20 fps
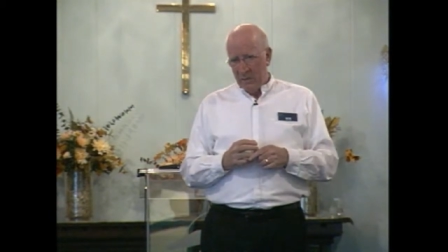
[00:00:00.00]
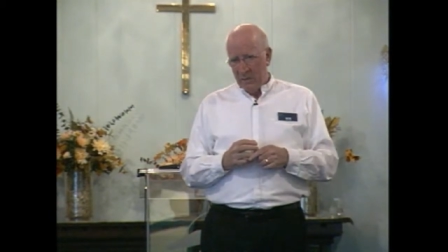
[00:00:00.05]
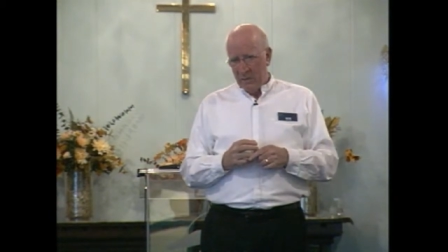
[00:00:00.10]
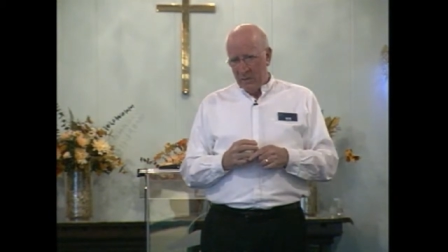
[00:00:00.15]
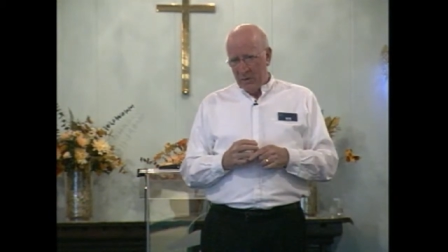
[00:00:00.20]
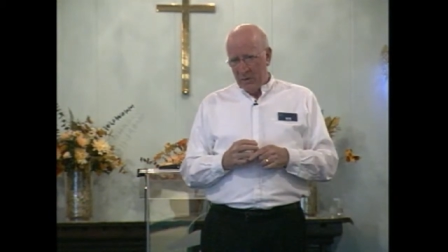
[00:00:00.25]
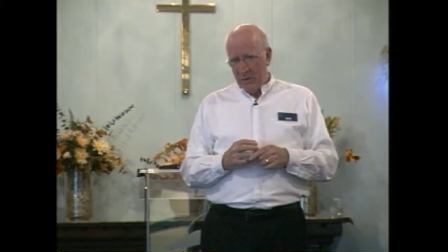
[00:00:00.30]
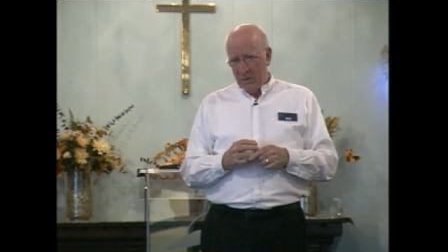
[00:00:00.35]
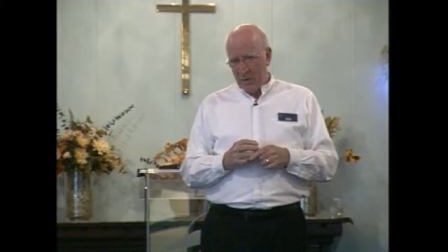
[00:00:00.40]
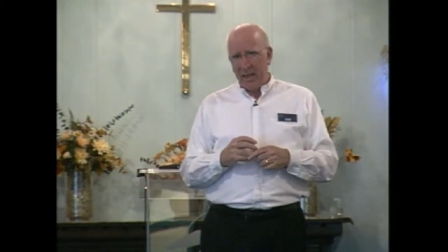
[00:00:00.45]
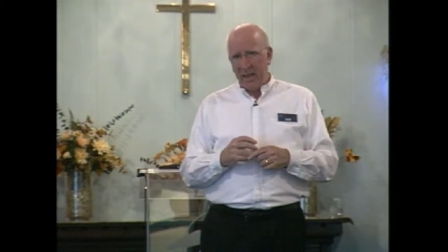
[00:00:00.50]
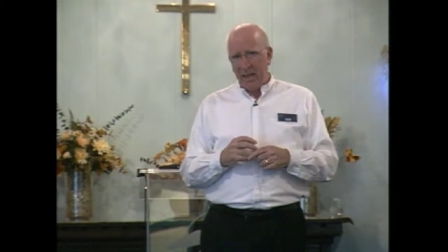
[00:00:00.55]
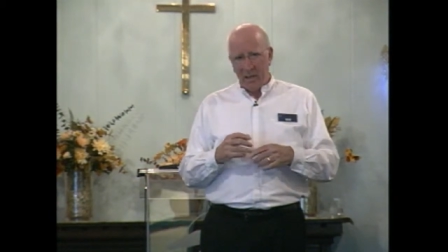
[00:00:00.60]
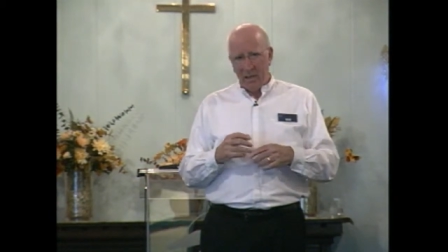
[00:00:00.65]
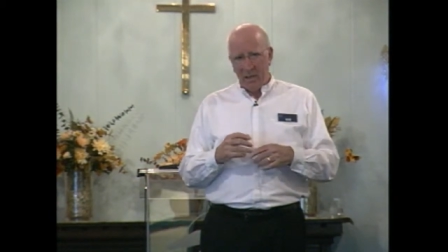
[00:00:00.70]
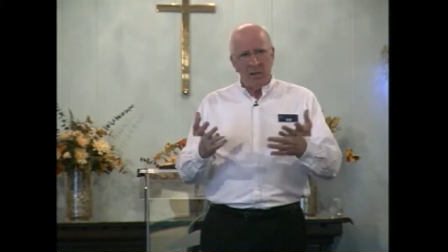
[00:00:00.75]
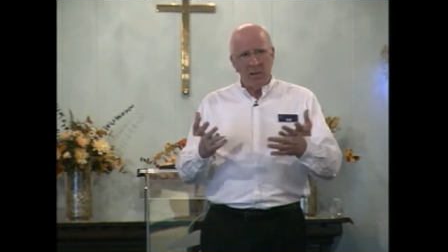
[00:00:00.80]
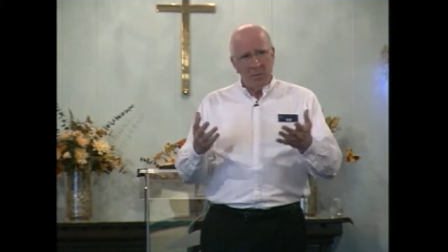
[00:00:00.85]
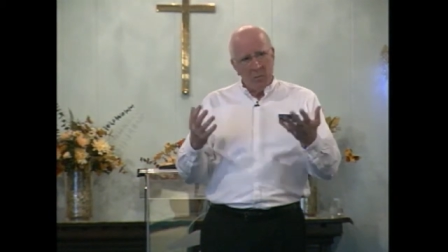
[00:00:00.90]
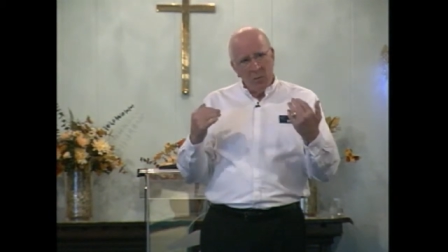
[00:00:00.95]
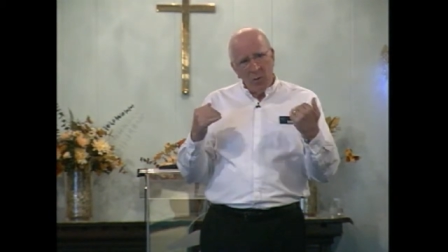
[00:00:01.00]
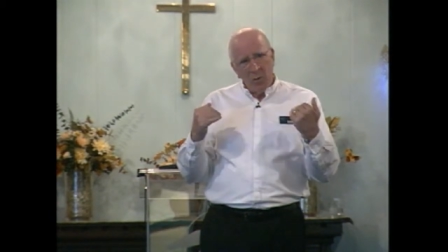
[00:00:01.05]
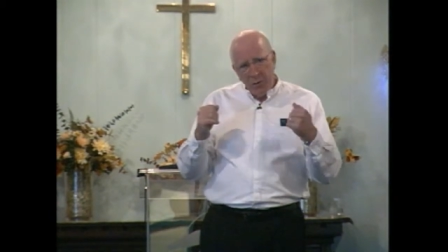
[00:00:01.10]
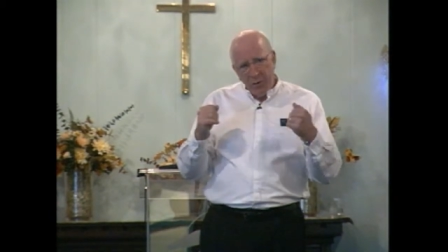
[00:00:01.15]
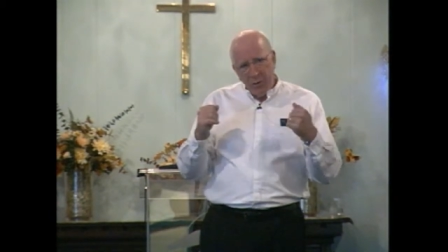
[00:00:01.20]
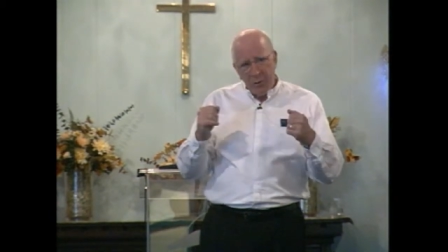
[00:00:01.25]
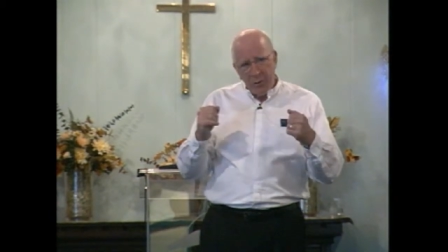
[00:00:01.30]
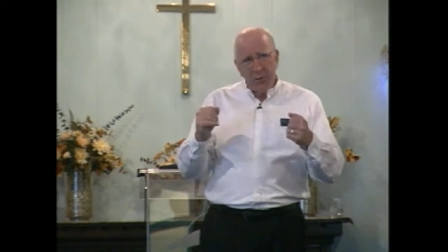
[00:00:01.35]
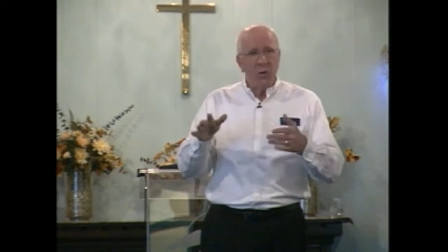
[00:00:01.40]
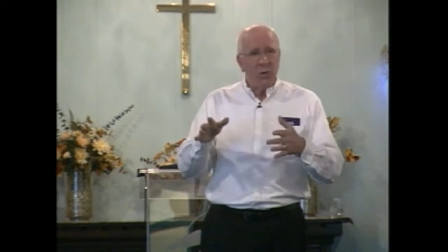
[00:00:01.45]
and say, I can
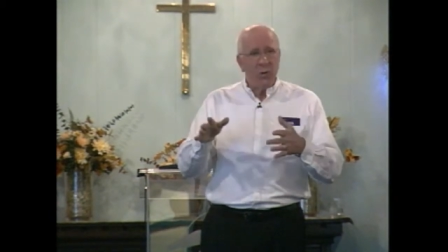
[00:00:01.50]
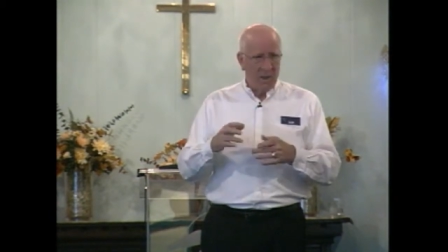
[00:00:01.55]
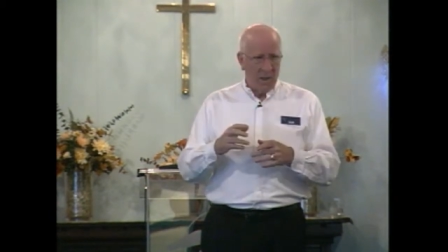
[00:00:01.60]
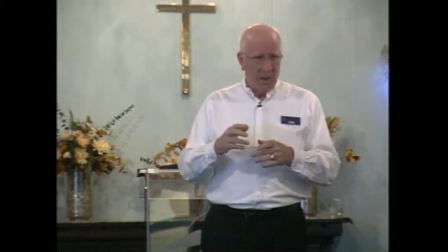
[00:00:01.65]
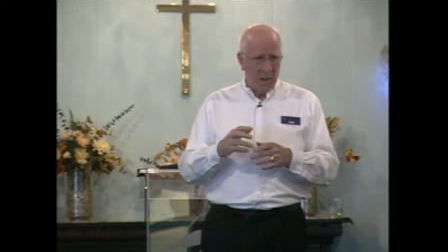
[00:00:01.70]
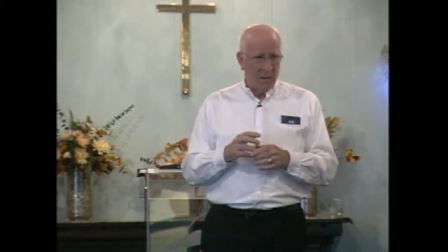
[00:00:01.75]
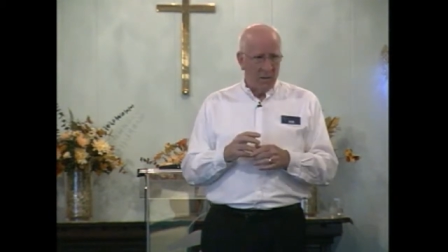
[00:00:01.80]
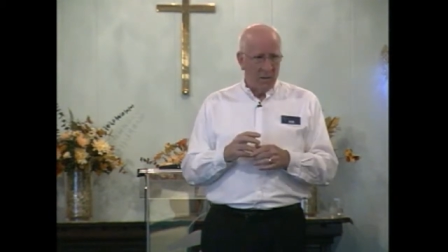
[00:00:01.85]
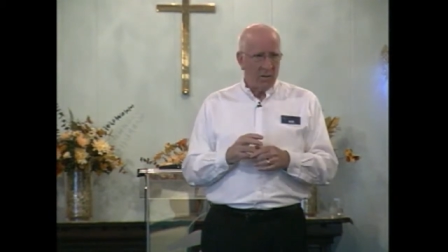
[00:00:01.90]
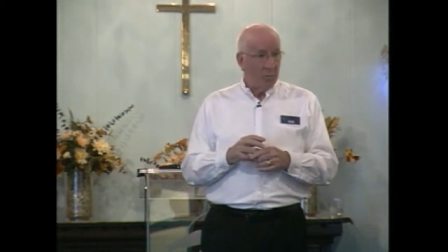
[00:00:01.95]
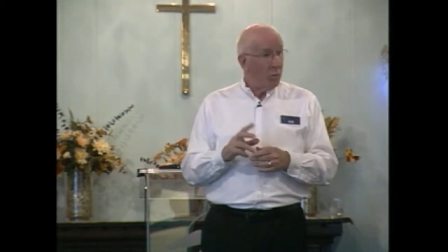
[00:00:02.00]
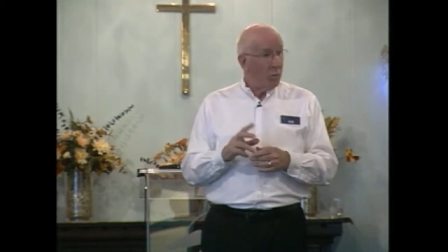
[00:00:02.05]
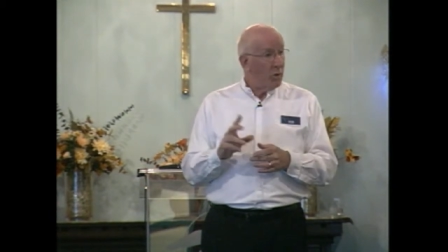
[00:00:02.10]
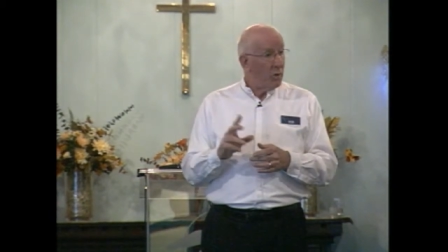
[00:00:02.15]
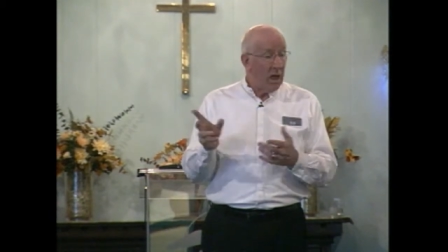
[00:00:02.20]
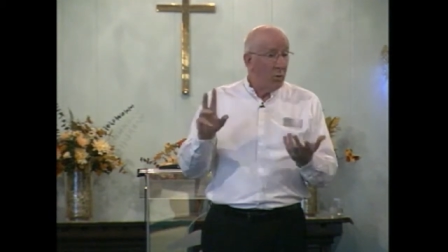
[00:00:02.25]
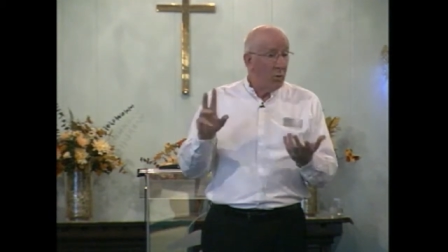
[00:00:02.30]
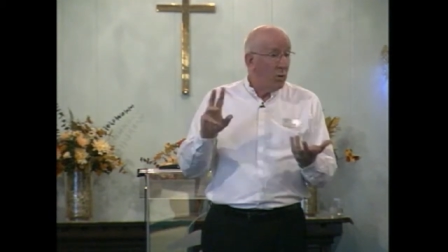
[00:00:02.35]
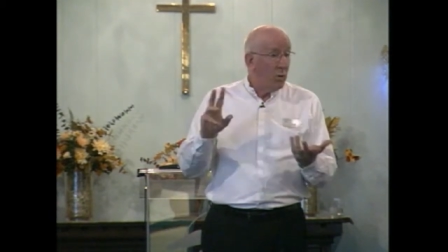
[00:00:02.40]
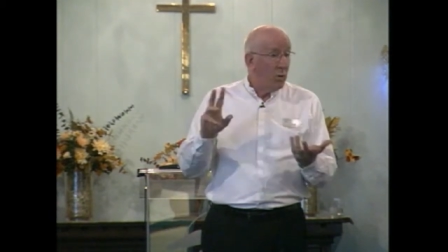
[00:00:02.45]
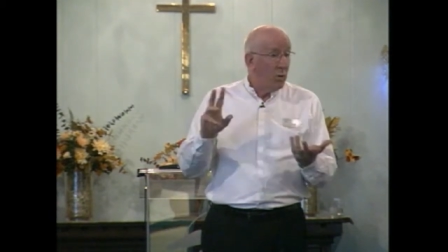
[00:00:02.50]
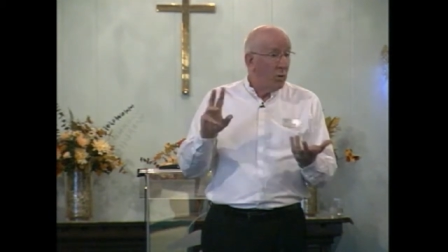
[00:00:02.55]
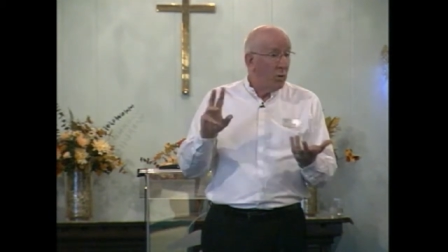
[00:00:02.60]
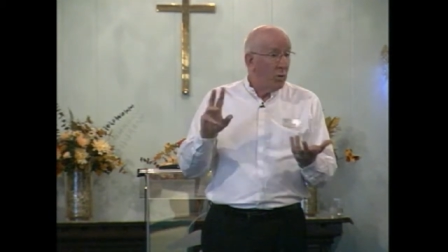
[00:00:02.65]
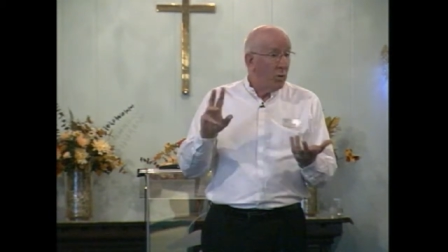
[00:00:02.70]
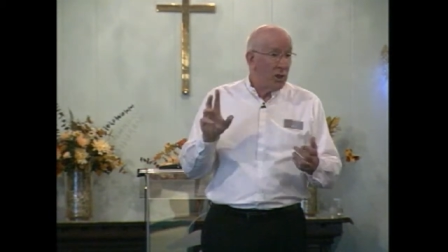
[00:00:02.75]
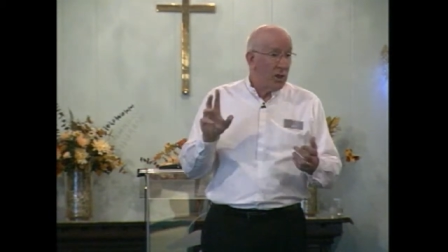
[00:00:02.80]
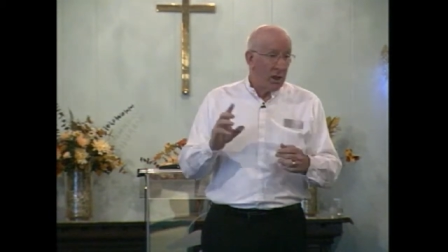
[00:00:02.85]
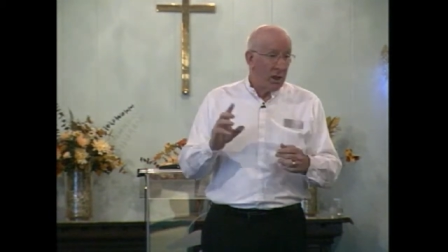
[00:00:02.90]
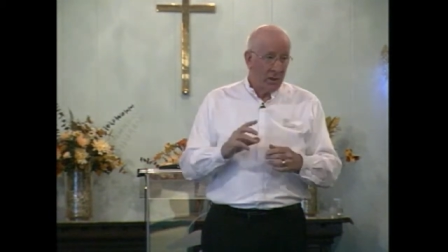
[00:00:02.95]
move through this, and whatever the
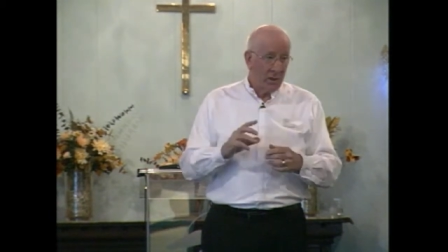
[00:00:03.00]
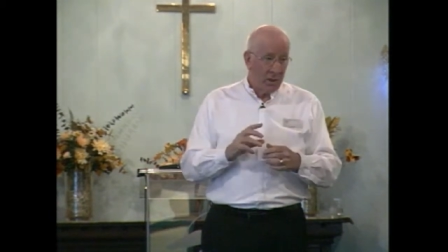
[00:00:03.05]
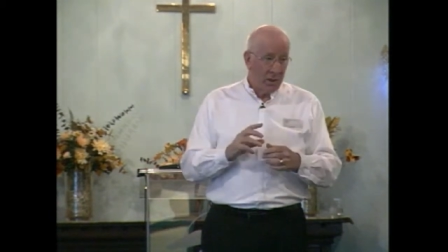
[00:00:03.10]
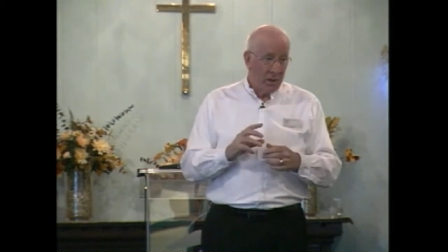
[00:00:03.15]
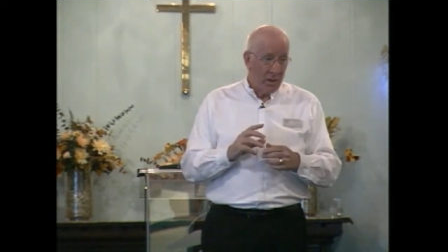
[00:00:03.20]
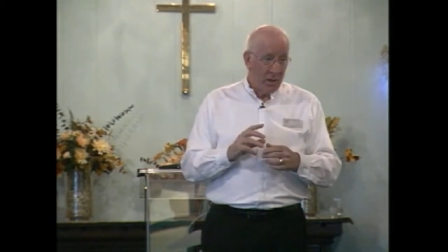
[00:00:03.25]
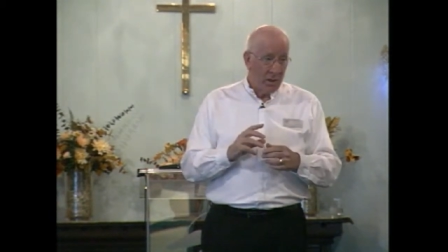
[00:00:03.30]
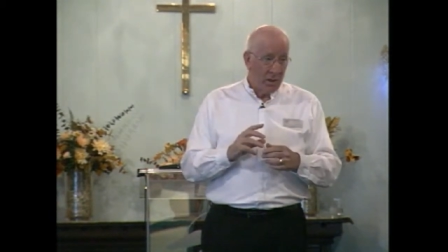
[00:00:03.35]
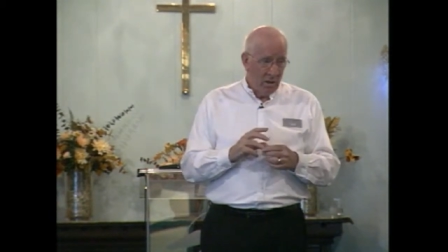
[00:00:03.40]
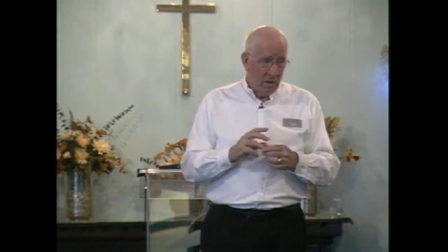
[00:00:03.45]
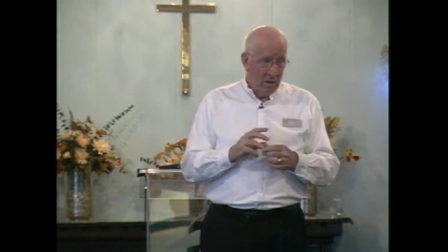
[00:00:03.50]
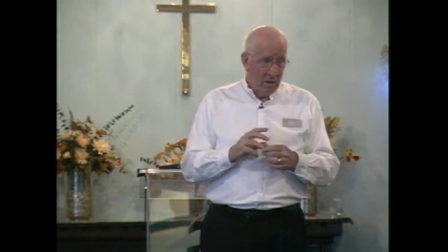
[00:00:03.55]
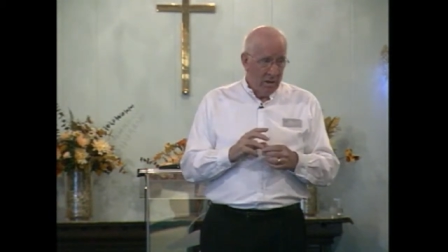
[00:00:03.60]
challenge is.